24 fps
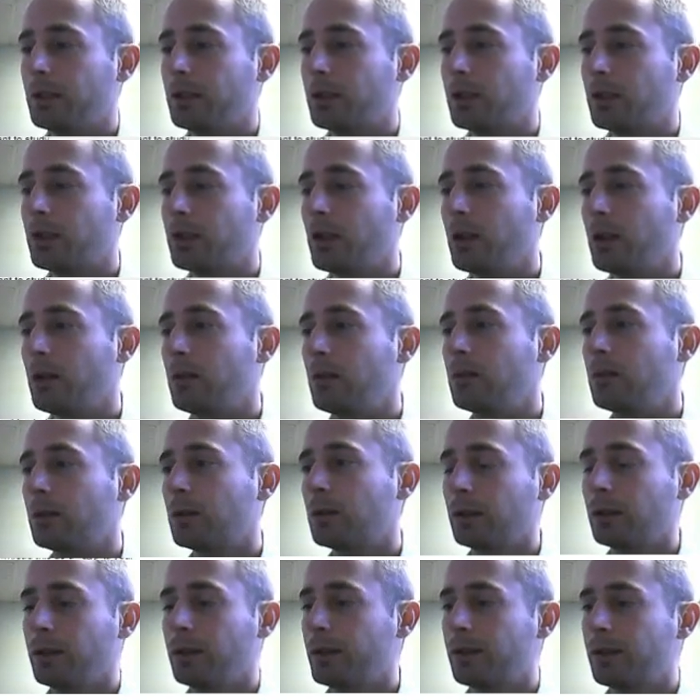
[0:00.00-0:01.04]
show,
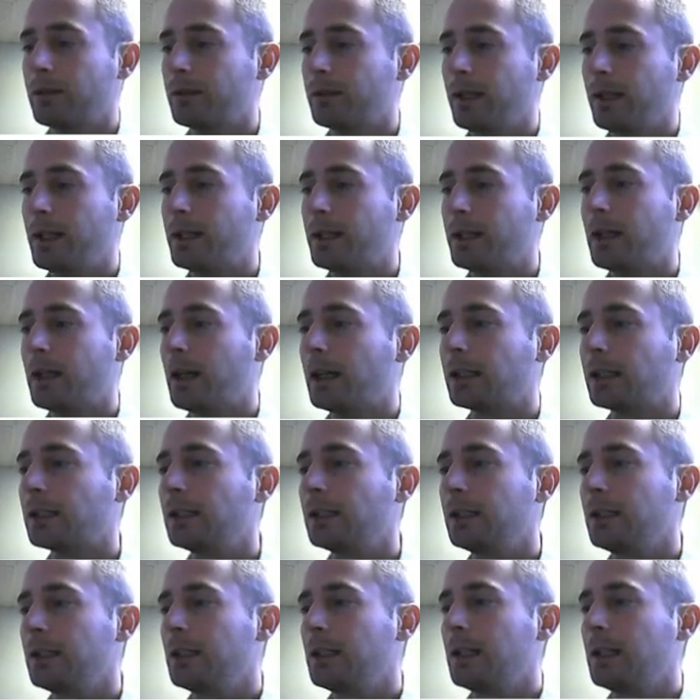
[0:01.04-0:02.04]
or this TED Talk,